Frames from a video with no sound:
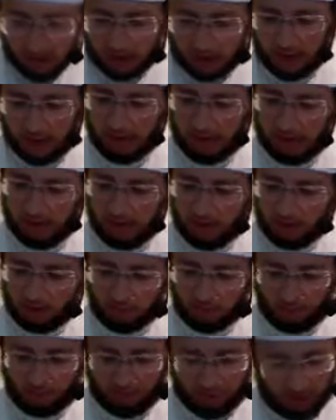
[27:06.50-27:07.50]
and uh,
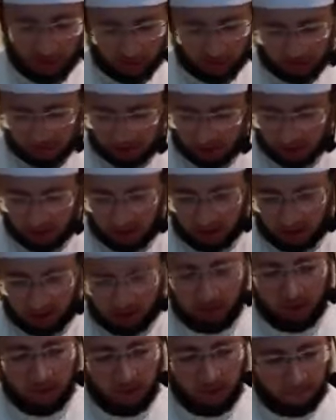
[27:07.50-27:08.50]
with Riyadh
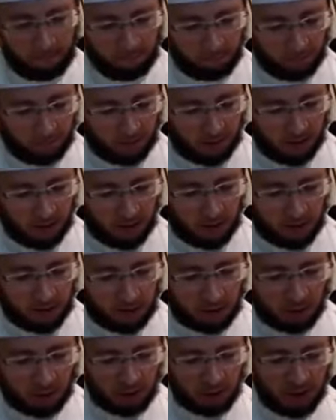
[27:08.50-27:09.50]
al-Salihin.
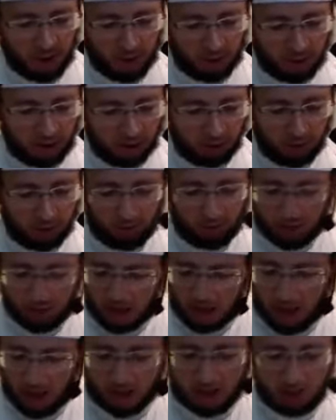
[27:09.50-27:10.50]
So inshallah, we will
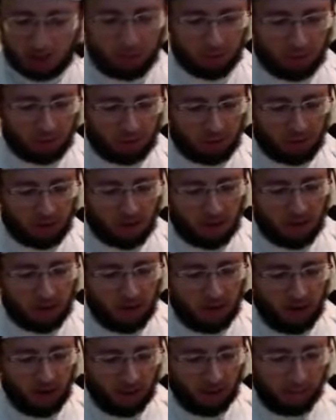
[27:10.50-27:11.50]
talk tomorrow
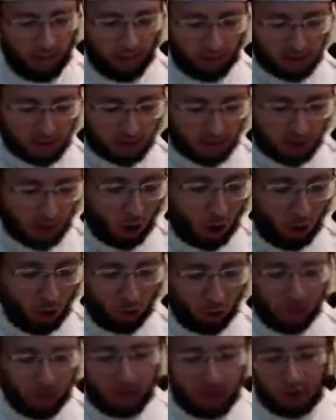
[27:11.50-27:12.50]
about
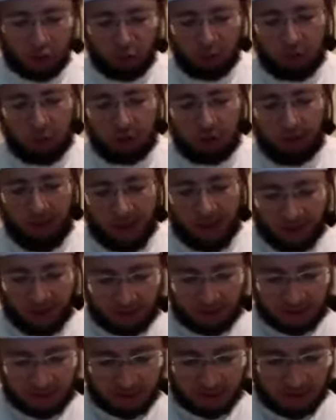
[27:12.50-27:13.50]
calling to the
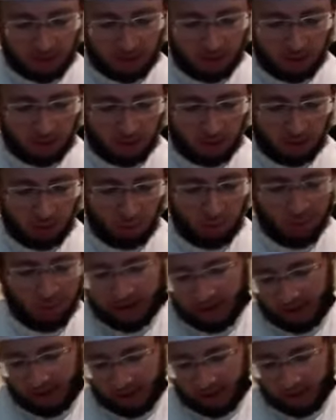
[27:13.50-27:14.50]
right
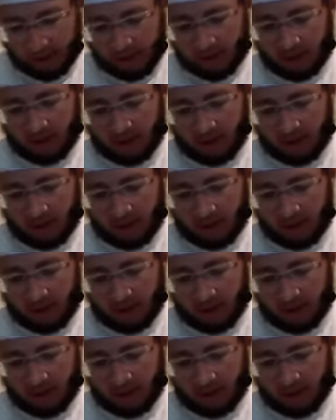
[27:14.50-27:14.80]
way.